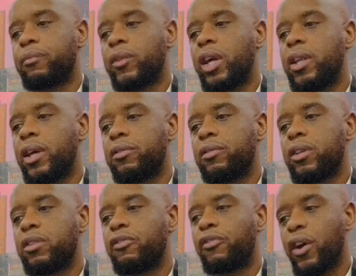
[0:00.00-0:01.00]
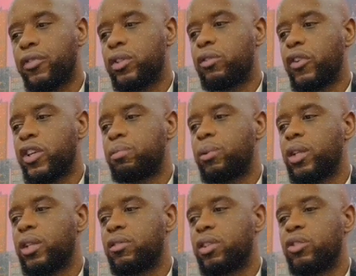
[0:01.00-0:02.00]
Mazda's first investment
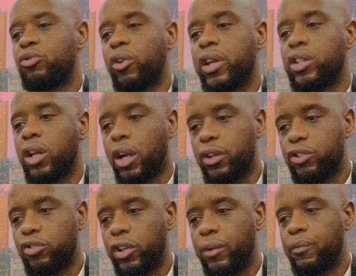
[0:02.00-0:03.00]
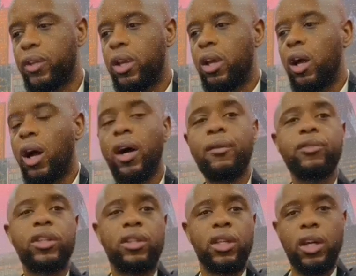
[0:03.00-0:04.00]
in the Central Asian country.
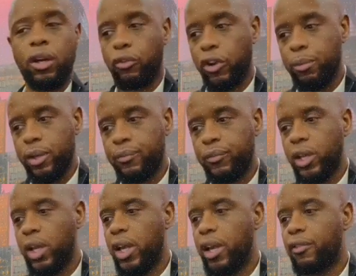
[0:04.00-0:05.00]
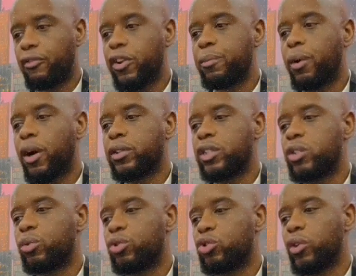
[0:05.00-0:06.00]
Under the agreement, 3 parties
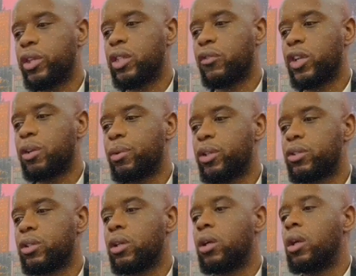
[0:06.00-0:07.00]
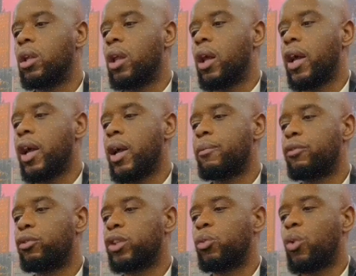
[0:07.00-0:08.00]
will join development
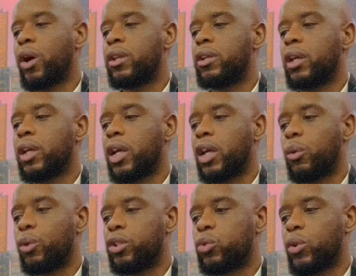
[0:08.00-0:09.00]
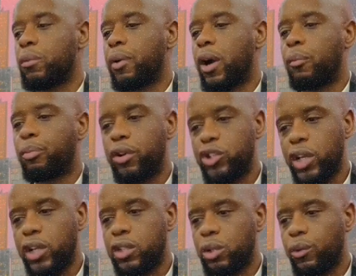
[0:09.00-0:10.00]
for the 1 gigawatt wind power
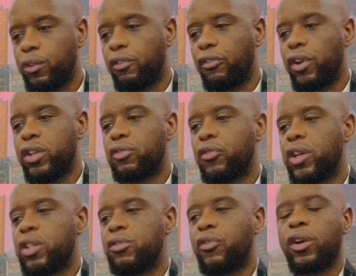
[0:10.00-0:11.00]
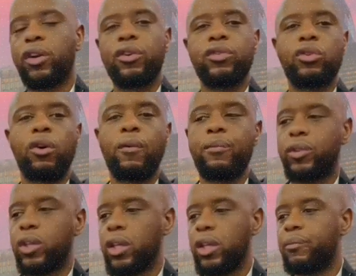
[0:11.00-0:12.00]
project, with the first phase focused on
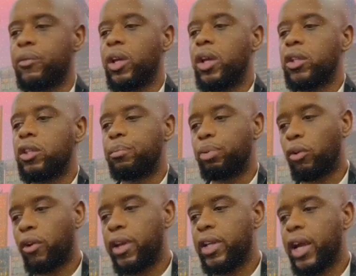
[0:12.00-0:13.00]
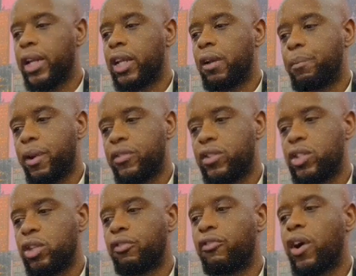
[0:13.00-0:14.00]
the deploying and
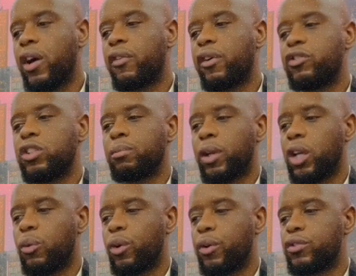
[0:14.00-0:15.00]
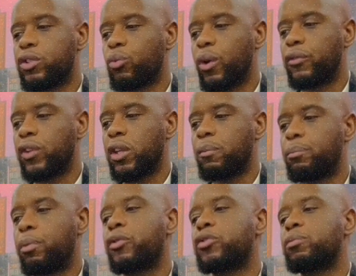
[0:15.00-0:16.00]
capacity of 500 megawatts with the
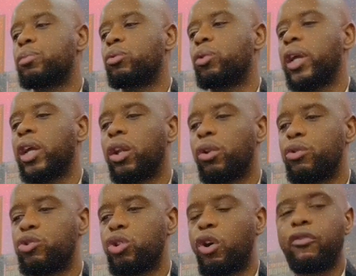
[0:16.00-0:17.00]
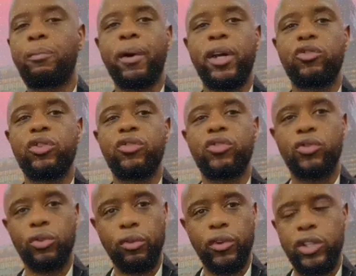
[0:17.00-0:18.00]
possible inclusion of battery
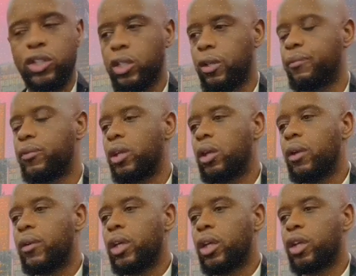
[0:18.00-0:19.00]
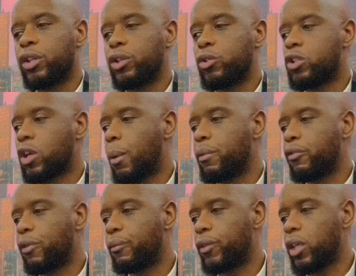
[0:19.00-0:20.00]
storage. So good news coming
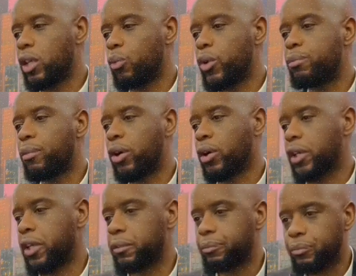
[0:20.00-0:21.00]
from the wind market.